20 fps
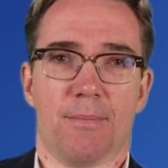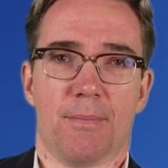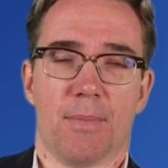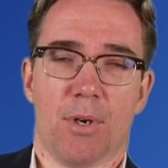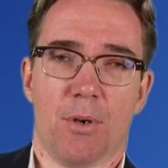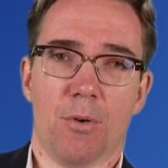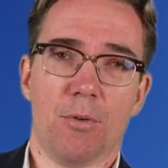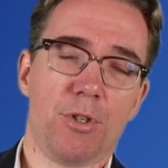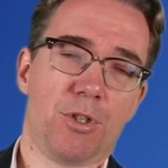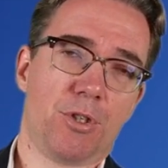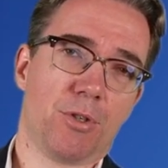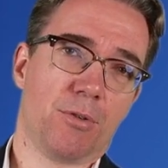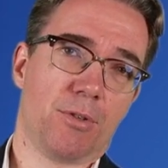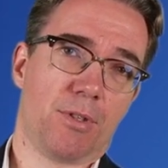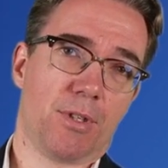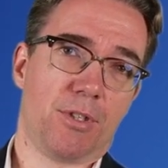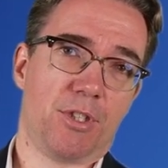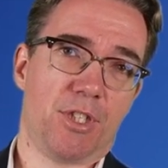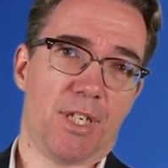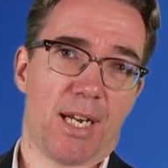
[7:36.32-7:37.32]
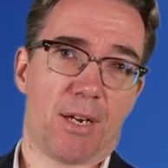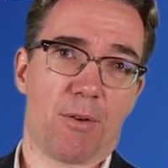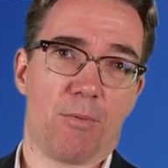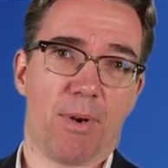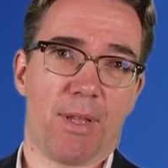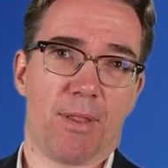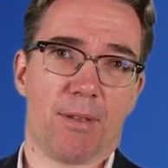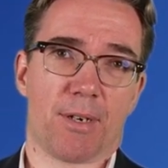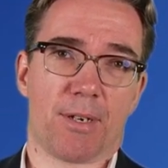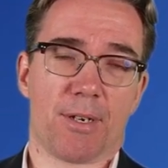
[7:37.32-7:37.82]
Who should check
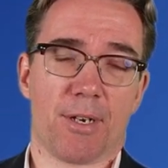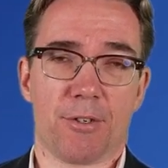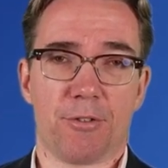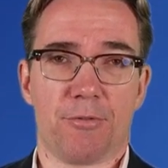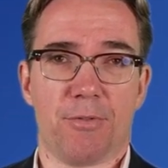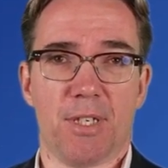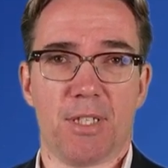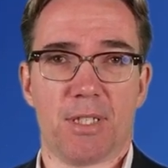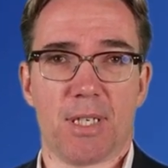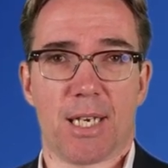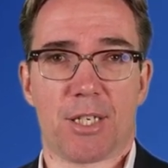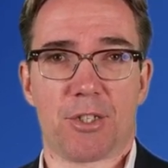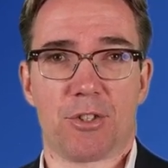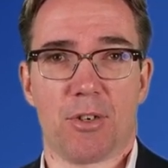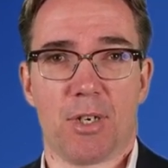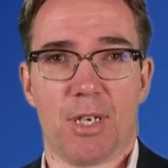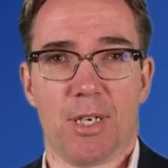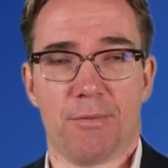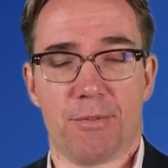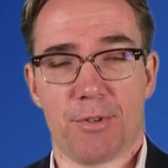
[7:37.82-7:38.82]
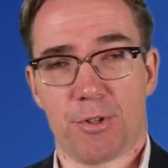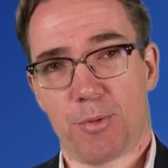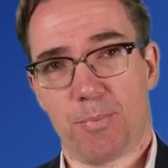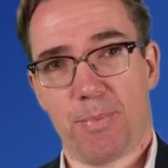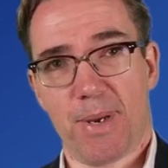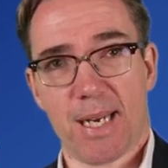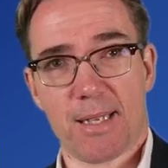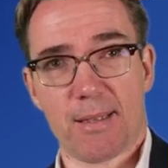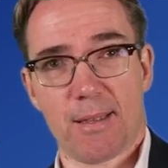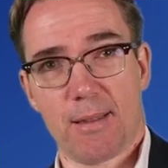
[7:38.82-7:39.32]
whether countries actually
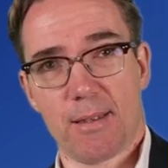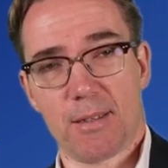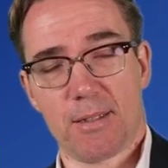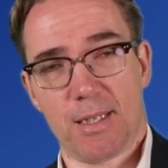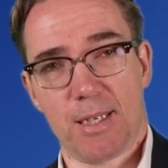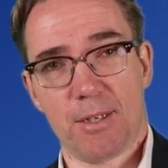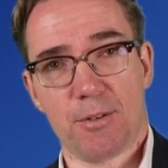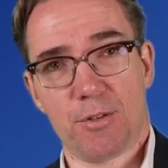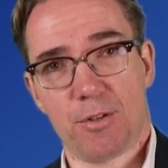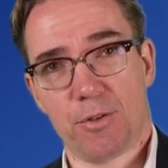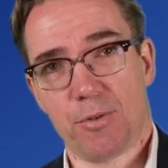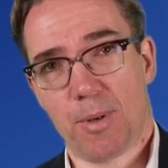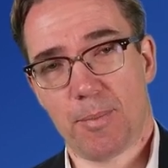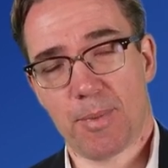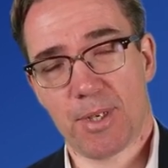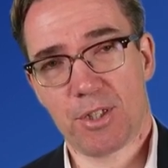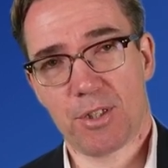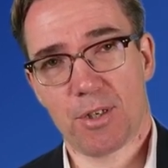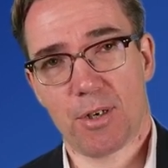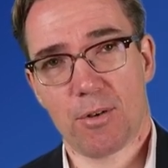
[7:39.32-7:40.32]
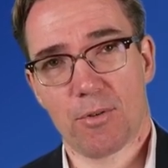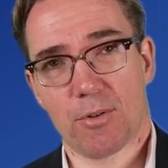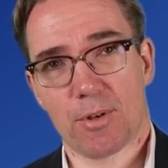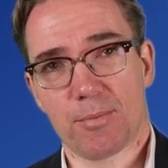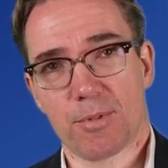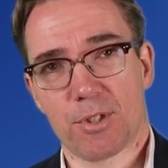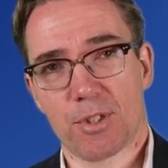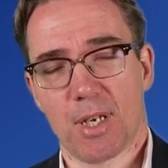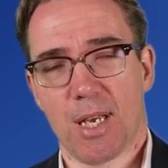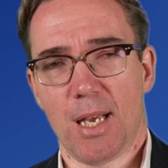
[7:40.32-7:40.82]
respect the CO2 emission
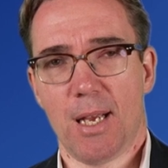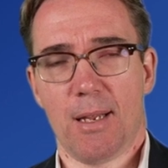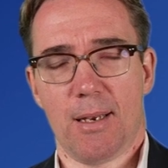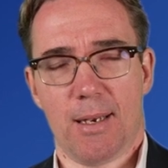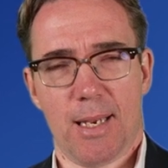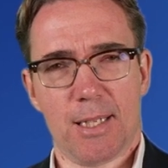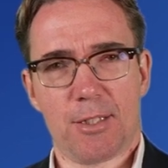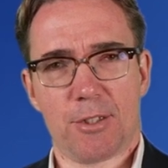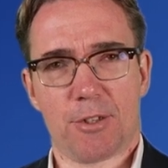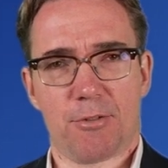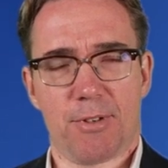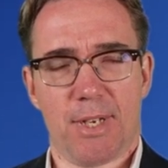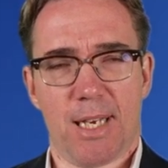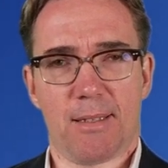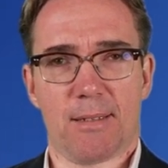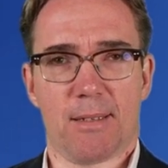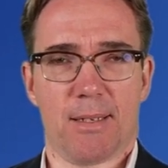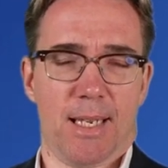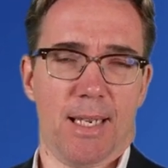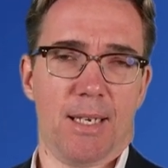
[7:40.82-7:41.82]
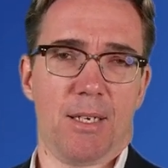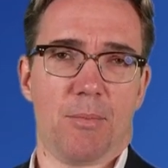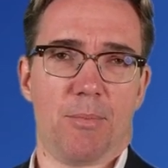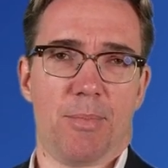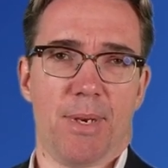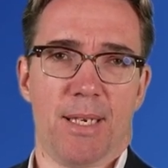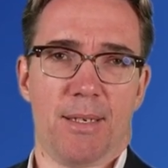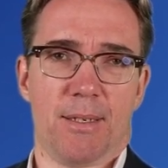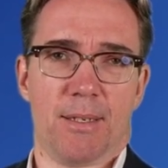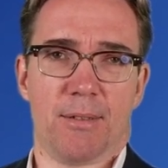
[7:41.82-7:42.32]
norms? Let's create an
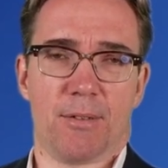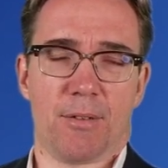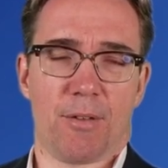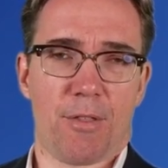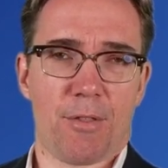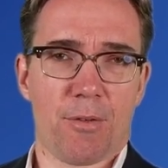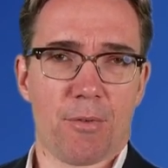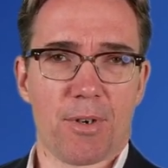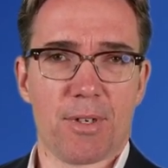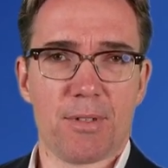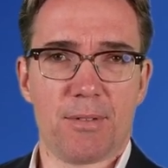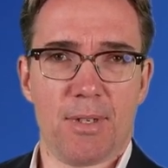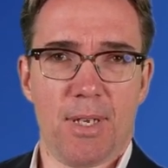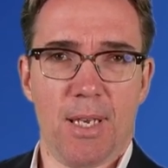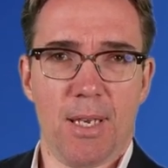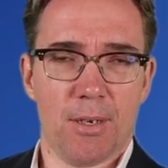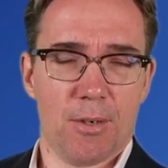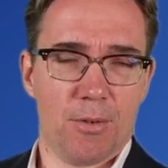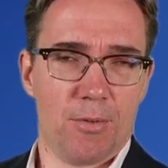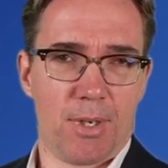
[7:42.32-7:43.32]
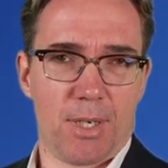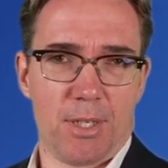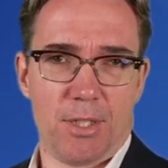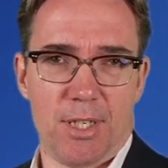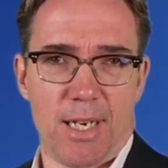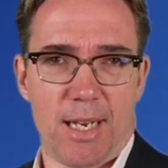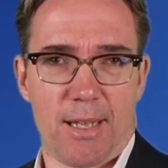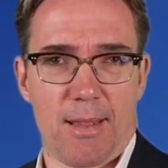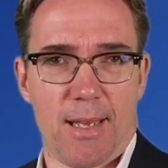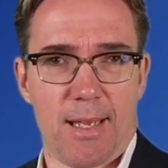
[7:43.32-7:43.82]
independent authority who can
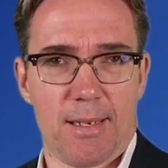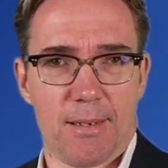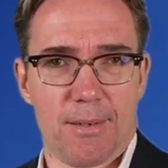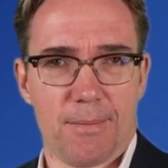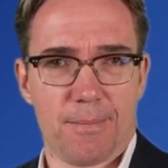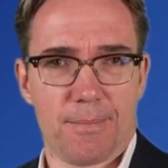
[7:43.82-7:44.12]
check that.